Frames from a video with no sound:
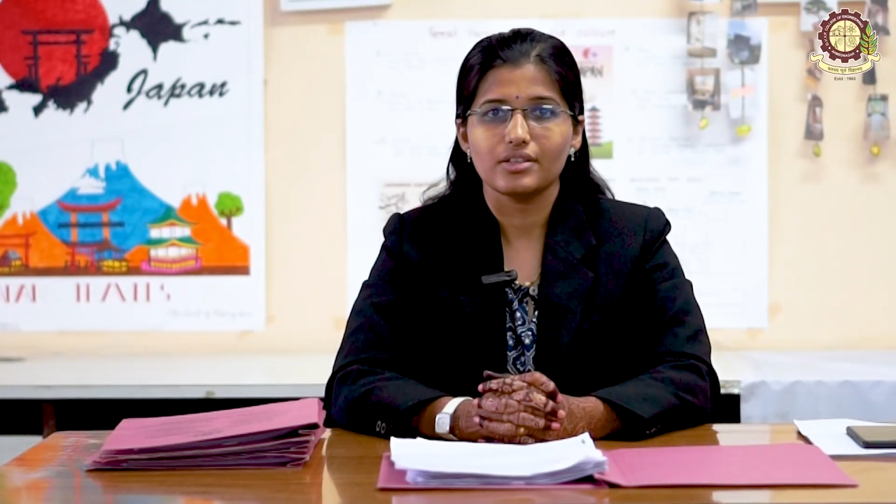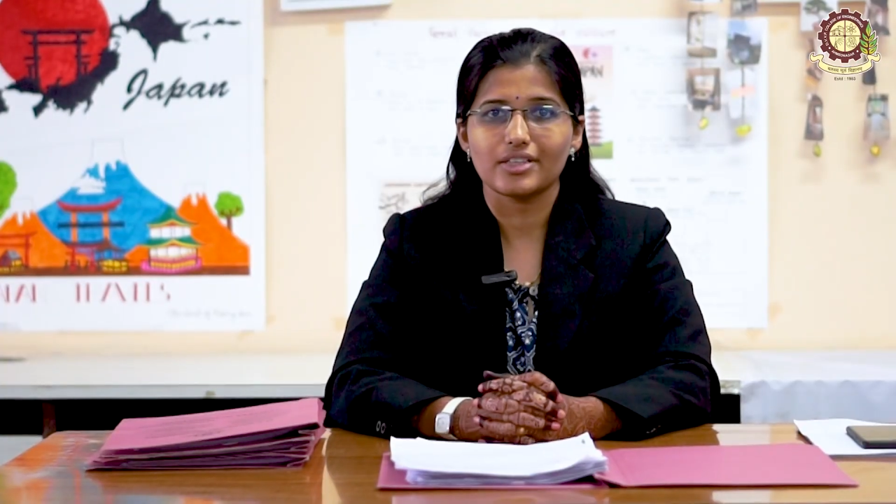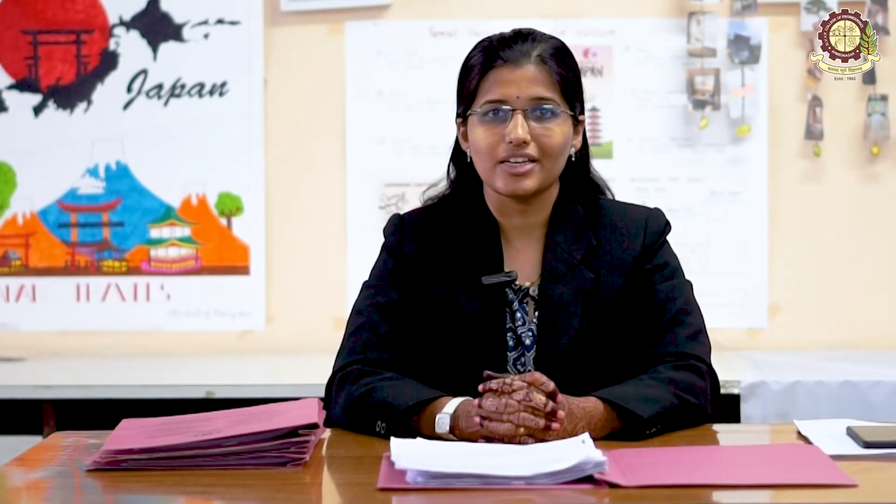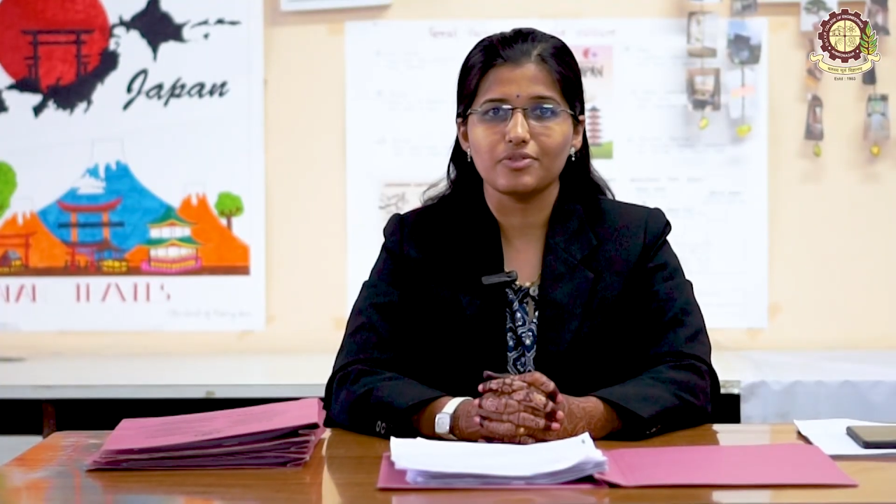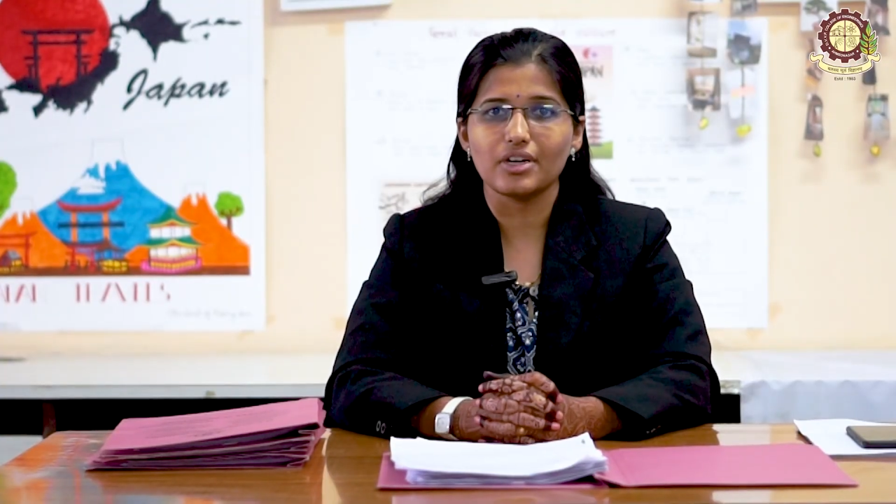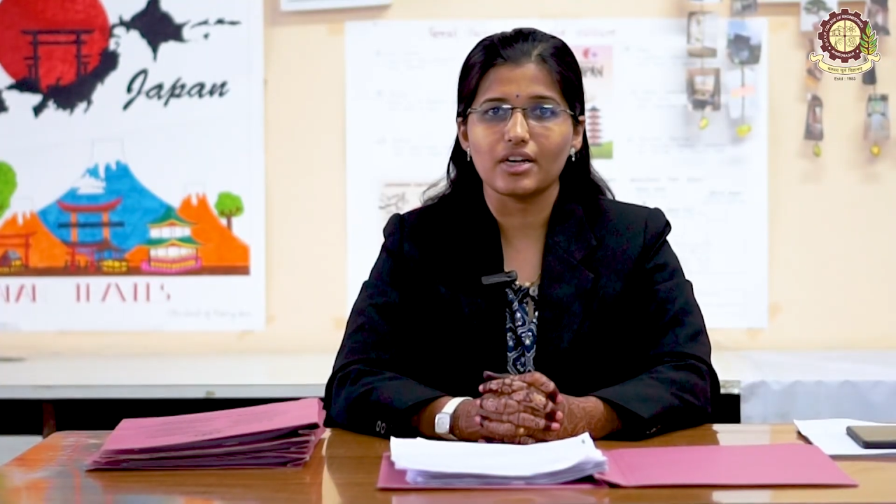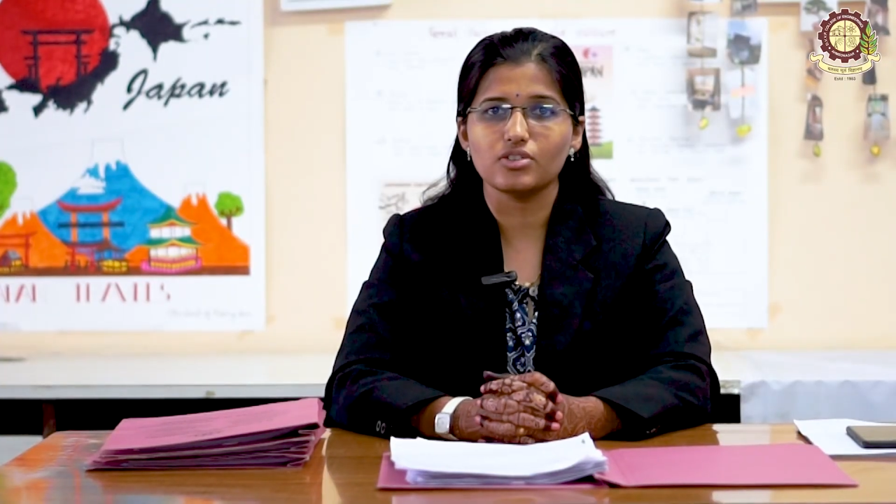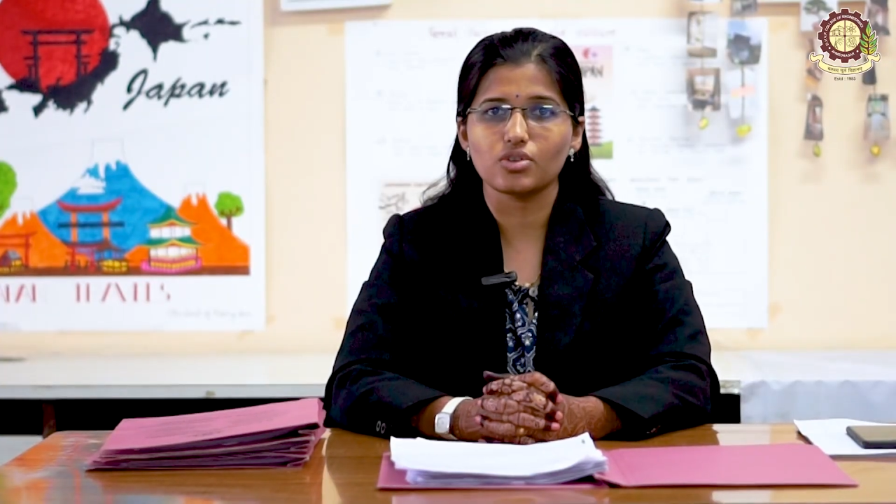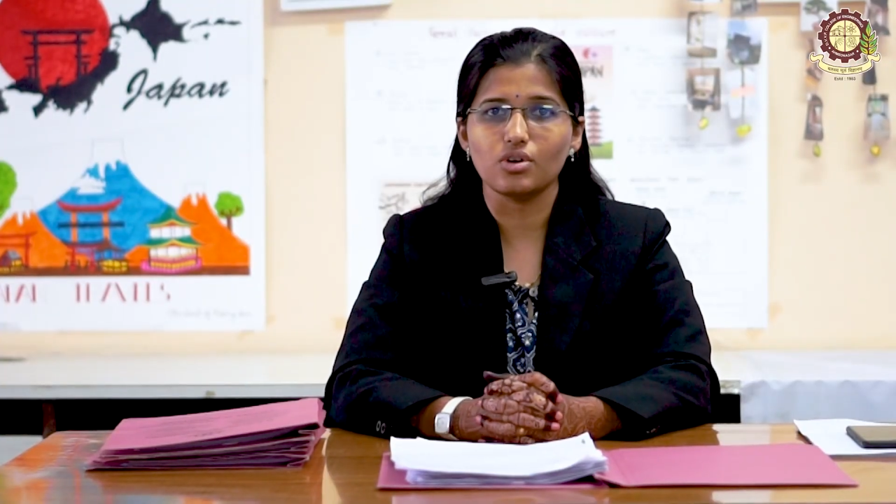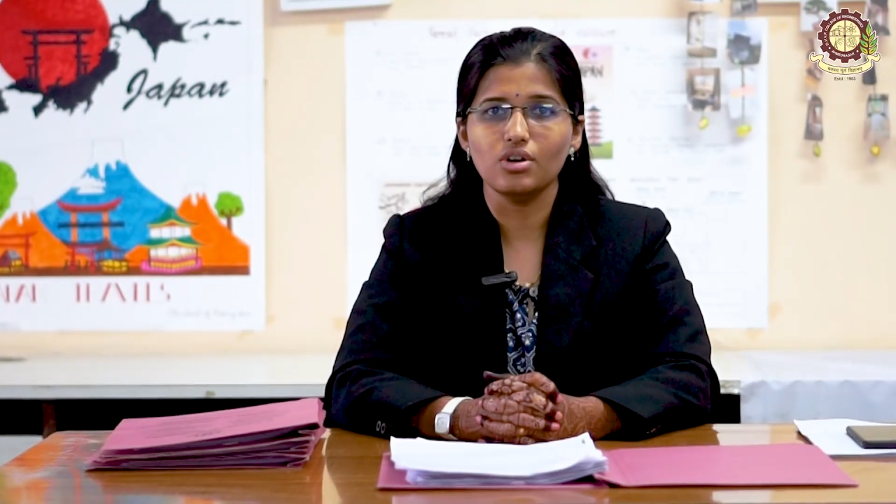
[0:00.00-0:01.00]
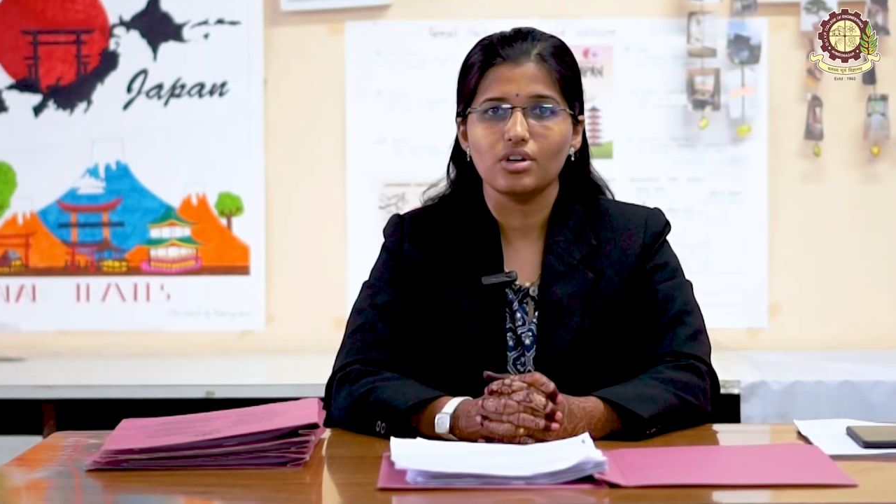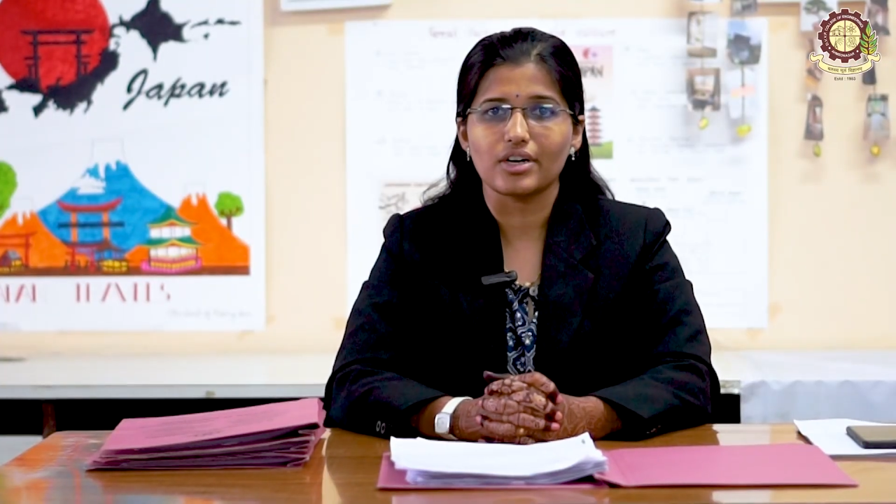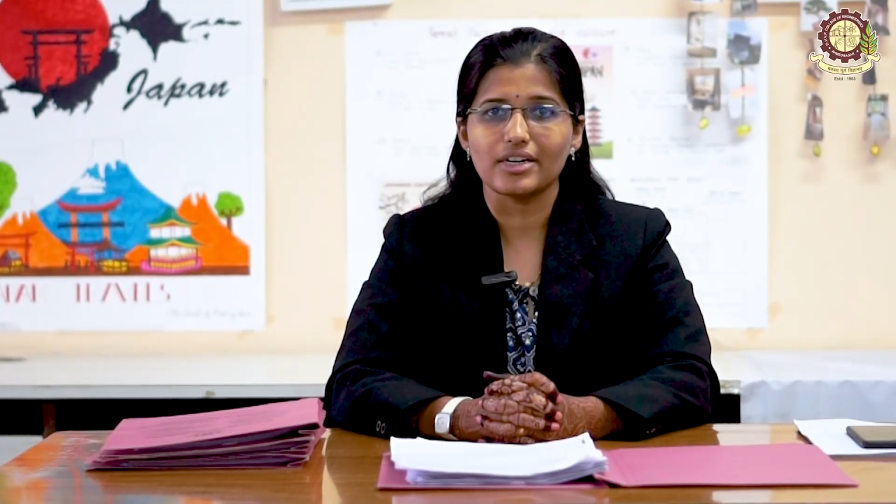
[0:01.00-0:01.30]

Then we also